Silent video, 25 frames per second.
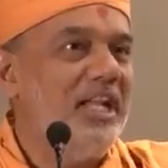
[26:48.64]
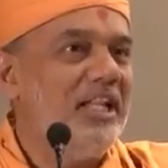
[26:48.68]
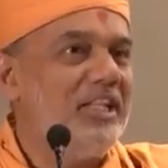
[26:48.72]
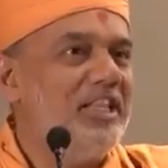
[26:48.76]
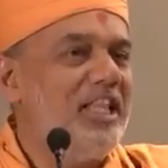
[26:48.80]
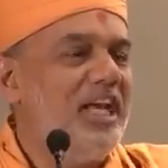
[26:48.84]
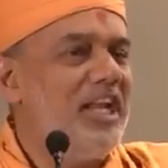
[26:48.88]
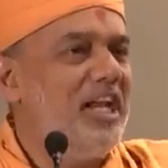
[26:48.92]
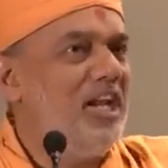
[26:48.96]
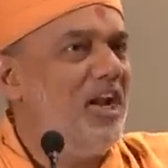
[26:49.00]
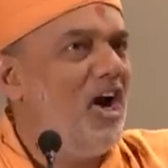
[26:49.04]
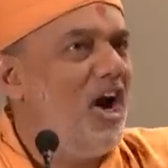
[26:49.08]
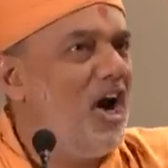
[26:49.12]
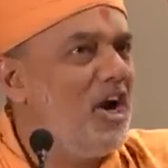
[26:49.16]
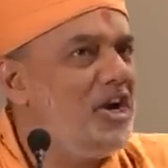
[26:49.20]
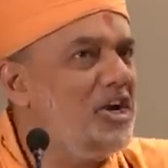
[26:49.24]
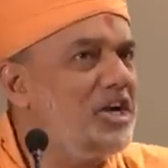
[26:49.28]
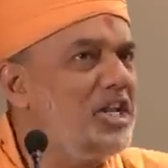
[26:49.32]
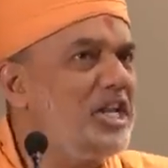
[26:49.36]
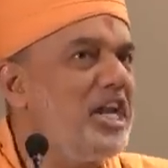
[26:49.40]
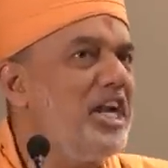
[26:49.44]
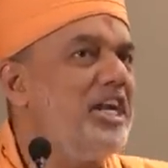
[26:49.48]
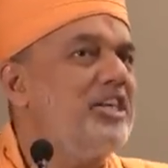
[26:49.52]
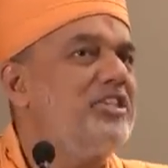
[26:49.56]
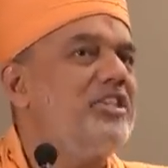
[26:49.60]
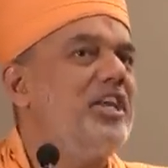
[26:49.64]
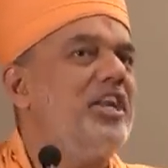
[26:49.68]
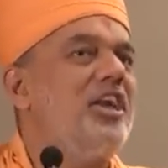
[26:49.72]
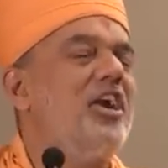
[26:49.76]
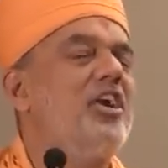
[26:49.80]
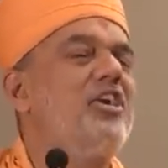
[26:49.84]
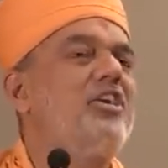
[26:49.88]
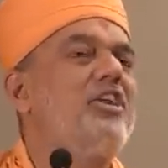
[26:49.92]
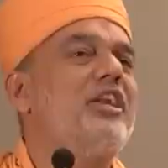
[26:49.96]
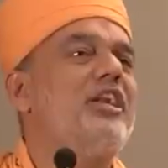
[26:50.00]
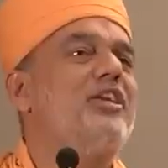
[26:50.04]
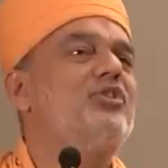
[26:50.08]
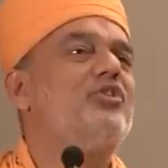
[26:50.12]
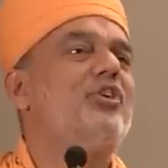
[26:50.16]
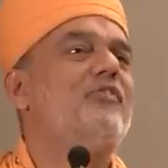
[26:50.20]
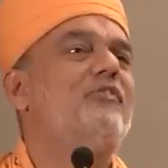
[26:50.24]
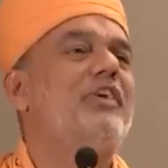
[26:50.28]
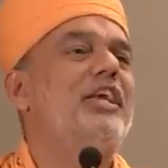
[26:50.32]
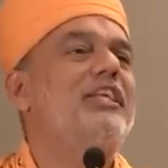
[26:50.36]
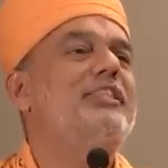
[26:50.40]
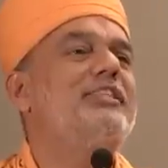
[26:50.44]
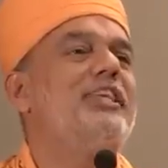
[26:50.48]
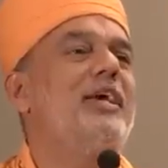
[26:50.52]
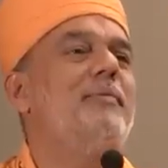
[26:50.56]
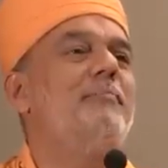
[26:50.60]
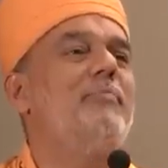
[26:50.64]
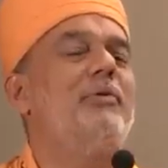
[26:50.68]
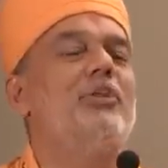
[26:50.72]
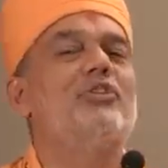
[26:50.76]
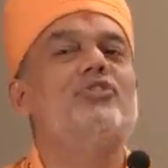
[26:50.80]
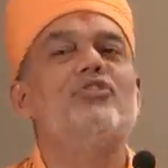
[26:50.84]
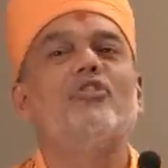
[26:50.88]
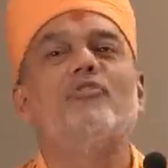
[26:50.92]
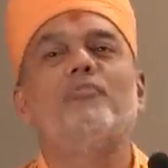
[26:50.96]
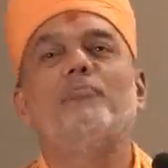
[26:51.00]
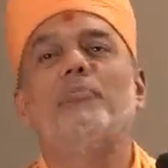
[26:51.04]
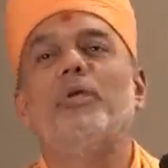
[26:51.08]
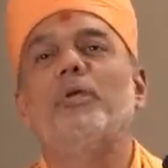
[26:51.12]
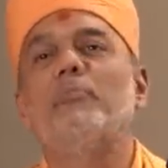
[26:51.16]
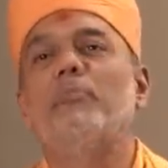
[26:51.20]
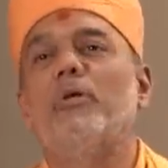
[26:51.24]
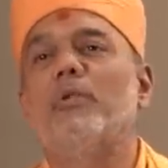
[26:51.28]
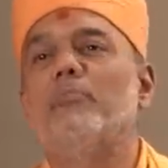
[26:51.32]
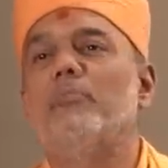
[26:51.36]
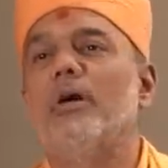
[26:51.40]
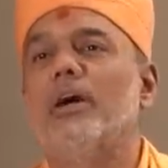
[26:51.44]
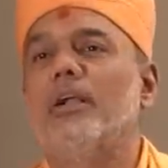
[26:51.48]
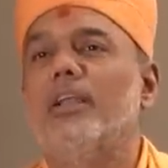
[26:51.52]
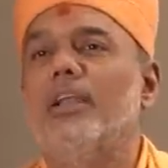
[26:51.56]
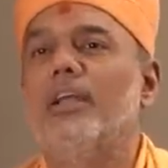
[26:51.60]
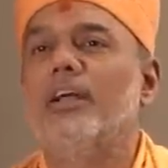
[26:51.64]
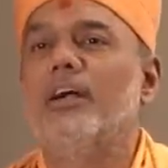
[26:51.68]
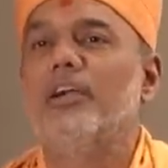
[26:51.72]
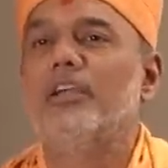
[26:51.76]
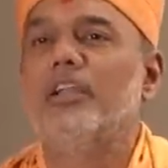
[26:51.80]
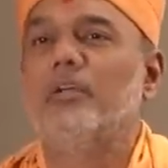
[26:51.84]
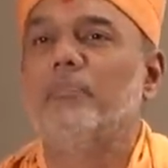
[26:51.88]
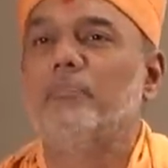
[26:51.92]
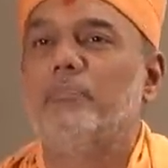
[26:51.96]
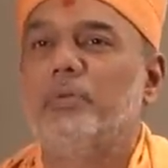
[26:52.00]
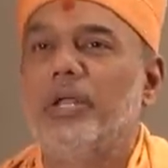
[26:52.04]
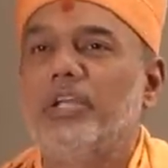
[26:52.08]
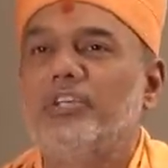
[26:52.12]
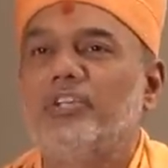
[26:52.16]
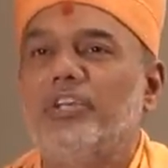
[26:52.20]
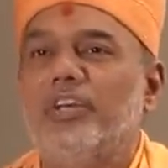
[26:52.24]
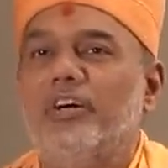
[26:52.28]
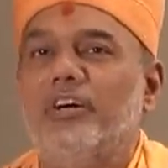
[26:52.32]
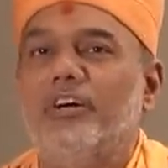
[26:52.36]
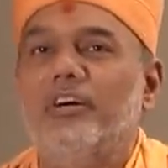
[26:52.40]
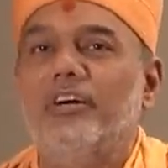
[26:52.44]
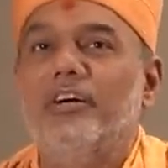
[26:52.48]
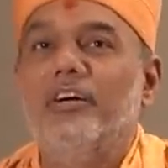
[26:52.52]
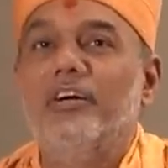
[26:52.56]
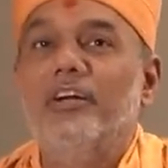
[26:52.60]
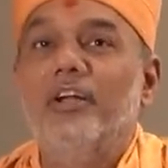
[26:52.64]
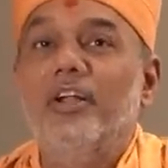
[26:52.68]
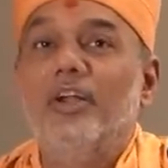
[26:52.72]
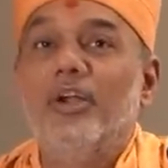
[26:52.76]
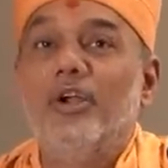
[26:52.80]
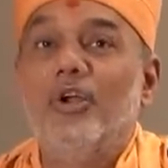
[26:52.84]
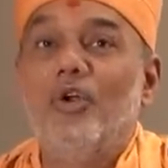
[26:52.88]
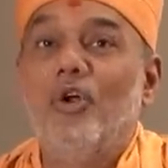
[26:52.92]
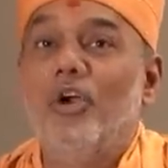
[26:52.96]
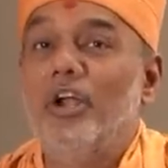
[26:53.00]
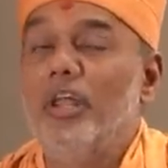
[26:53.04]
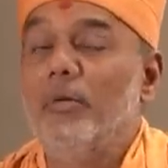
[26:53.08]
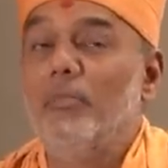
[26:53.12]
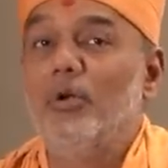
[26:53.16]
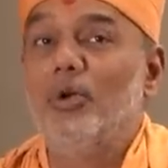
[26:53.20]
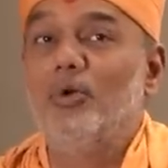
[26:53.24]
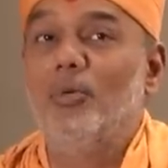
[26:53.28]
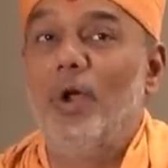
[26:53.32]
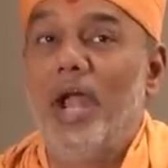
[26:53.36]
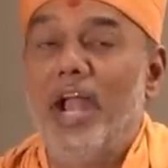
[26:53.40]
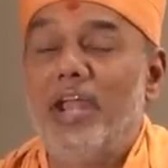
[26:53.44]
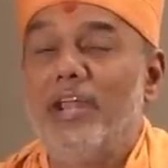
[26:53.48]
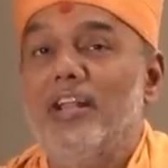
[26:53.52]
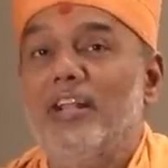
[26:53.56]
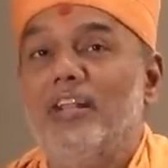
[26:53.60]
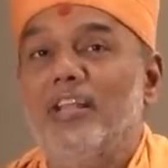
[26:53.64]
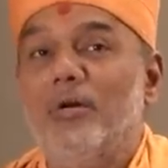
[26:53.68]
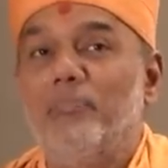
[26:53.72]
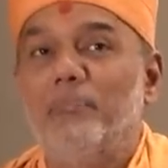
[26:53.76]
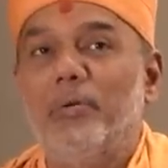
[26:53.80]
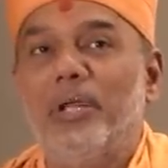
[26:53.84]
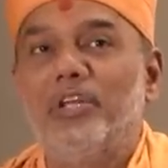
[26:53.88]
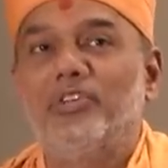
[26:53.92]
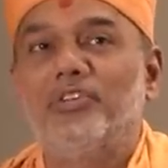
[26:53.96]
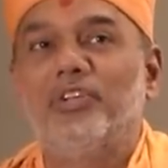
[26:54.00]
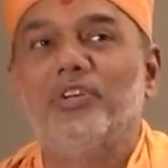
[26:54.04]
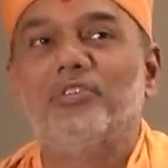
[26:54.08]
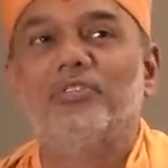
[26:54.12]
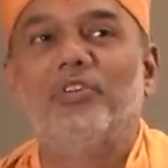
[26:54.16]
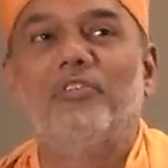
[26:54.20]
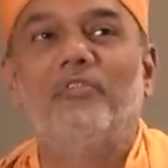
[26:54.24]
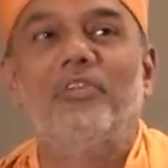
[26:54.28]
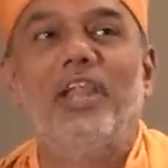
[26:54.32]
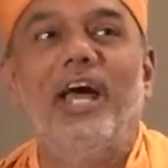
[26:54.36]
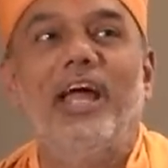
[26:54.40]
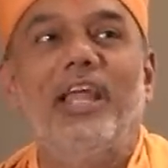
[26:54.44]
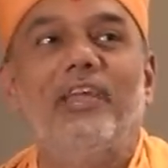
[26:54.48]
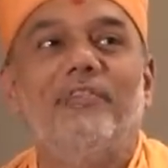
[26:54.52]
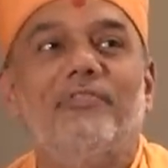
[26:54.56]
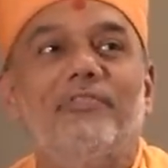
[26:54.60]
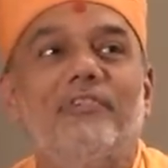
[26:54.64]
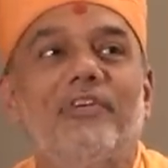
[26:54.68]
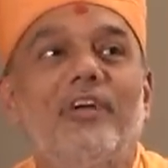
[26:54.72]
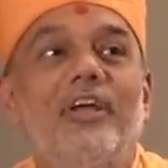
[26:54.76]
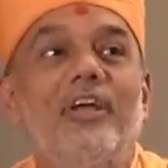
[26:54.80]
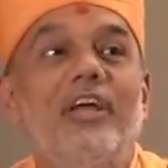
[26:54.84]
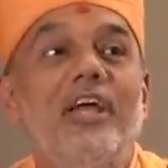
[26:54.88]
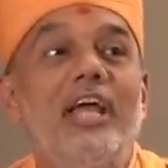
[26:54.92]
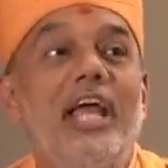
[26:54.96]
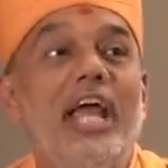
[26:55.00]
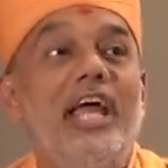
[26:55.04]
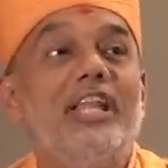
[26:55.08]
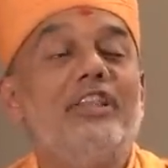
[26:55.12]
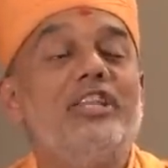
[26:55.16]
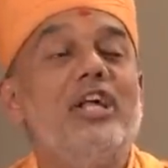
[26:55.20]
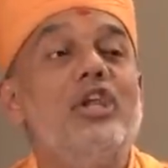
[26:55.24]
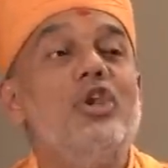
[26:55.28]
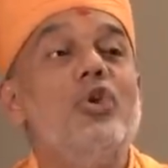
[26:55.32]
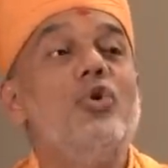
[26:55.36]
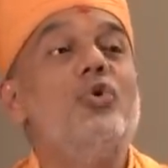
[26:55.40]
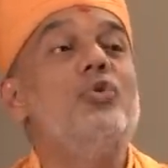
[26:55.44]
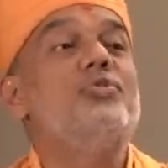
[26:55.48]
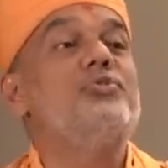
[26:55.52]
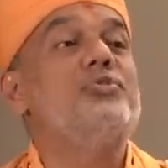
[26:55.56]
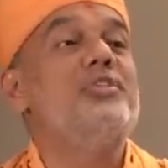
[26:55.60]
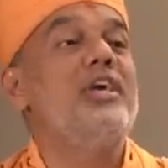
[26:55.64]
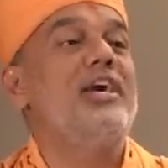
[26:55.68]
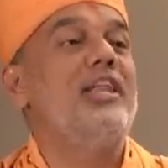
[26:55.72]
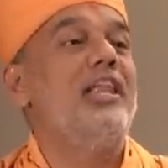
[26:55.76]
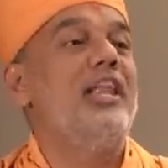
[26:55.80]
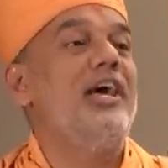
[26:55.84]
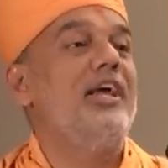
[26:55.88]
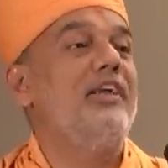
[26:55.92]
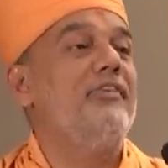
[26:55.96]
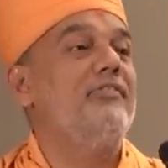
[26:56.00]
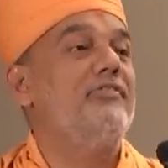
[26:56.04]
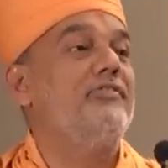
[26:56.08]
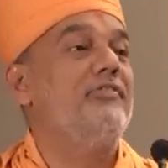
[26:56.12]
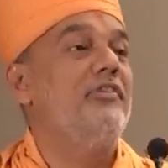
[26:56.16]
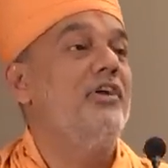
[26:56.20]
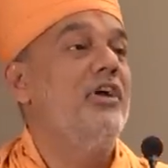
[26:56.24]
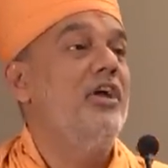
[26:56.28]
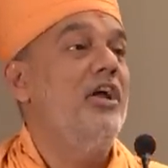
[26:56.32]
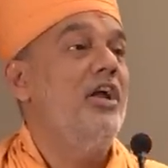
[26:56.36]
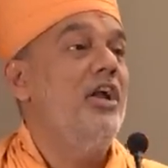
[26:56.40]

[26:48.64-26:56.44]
There are hundreds and hundreds of examples of people buckling under pressure, not able to handle the pressures of life, and they lose their life.